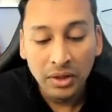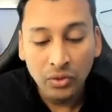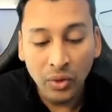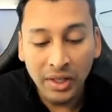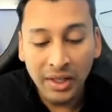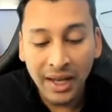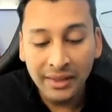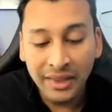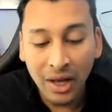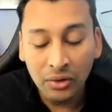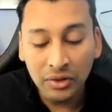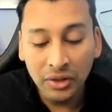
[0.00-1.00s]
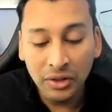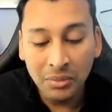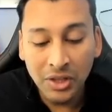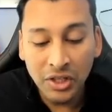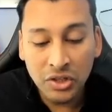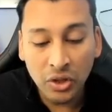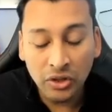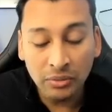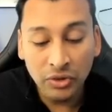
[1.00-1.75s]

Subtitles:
29,000 in the medium short term.